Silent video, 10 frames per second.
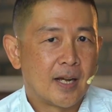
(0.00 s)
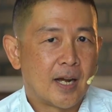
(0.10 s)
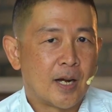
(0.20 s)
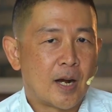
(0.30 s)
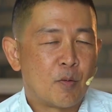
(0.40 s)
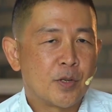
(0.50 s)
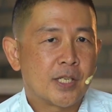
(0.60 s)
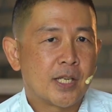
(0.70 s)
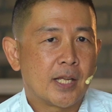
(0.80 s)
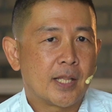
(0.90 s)
I would
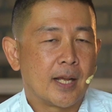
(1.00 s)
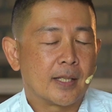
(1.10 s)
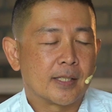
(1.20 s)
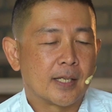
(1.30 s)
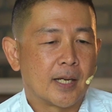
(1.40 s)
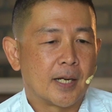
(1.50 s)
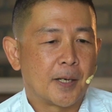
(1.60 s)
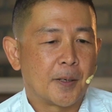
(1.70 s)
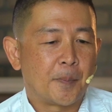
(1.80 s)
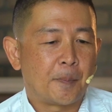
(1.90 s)
say that
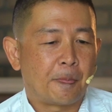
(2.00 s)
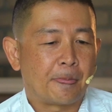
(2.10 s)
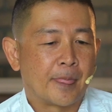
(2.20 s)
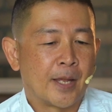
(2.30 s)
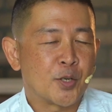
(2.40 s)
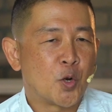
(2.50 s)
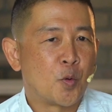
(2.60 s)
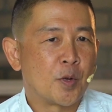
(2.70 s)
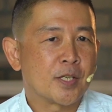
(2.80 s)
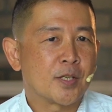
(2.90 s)
there's
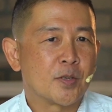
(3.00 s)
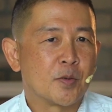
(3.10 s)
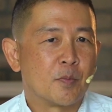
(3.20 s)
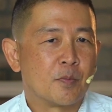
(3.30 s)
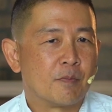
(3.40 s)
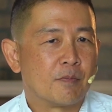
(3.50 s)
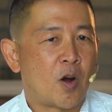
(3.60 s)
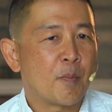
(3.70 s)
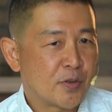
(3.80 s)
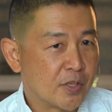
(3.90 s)
always
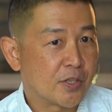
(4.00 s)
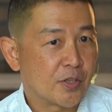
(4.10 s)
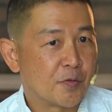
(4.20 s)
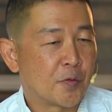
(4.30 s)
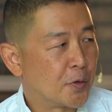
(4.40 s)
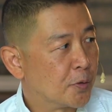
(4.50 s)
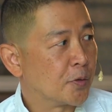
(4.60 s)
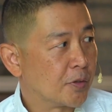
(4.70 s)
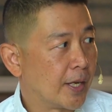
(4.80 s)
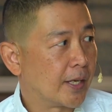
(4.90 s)
options for you
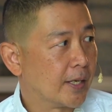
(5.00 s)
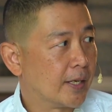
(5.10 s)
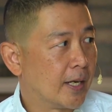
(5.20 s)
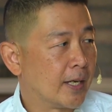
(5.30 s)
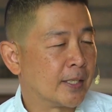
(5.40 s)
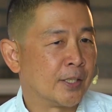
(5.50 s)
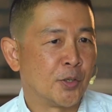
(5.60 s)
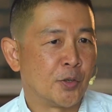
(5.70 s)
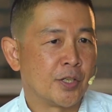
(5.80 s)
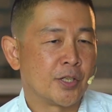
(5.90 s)
to take. In
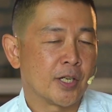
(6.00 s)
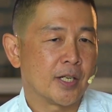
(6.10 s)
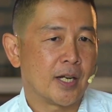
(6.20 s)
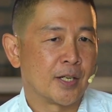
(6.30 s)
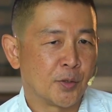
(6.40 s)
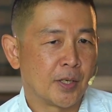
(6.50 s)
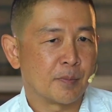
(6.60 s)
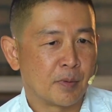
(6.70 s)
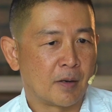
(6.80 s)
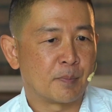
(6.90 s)
Indonesia, I know
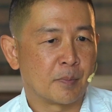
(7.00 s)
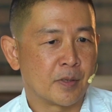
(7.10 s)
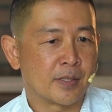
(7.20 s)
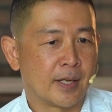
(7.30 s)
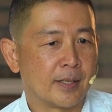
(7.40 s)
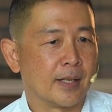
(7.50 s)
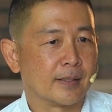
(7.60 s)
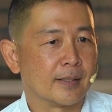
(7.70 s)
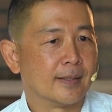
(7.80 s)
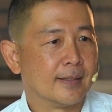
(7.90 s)
that a lot of people say
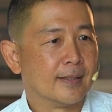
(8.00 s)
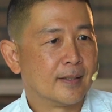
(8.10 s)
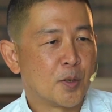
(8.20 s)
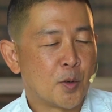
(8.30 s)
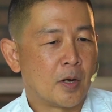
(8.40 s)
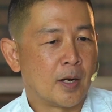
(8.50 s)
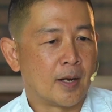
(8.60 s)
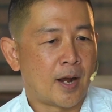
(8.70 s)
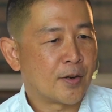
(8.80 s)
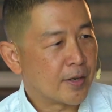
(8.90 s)
that
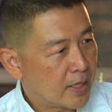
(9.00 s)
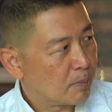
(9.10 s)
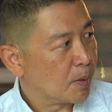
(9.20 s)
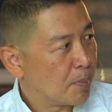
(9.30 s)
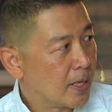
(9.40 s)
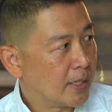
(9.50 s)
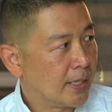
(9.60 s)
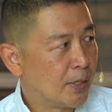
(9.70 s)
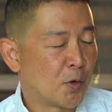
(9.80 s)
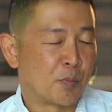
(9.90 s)
under the table
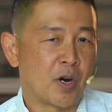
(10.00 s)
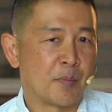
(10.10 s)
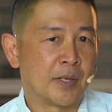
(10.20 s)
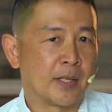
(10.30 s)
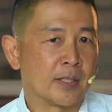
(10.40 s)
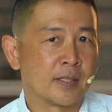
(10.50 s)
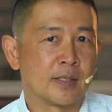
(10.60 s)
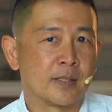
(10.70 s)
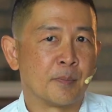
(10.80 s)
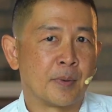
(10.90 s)
money or bribing
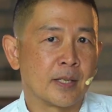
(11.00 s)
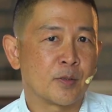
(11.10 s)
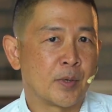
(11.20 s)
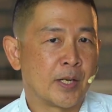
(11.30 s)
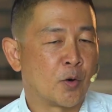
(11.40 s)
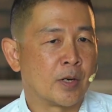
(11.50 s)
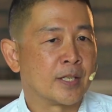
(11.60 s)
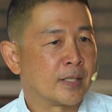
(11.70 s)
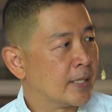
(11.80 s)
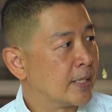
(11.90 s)
is the best way, or
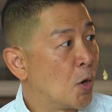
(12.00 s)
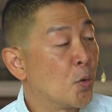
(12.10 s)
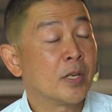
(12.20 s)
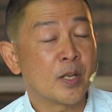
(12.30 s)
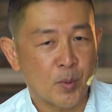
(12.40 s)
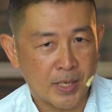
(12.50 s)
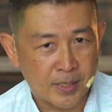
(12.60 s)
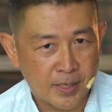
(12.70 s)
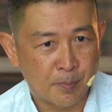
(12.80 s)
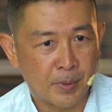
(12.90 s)
is the only way
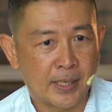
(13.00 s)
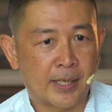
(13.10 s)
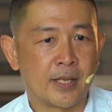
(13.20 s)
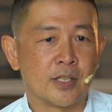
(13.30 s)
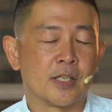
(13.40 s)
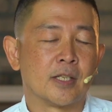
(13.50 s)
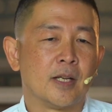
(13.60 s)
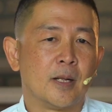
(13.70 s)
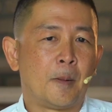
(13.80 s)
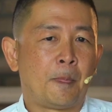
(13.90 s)
in many cases,
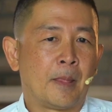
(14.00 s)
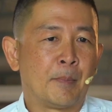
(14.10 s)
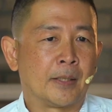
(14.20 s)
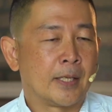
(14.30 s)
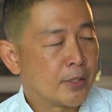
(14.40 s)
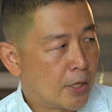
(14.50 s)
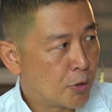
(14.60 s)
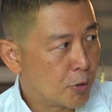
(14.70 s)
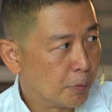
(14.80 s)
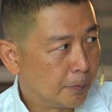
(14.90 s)
but that's not
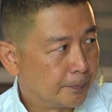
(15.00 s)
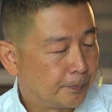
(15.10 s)
true,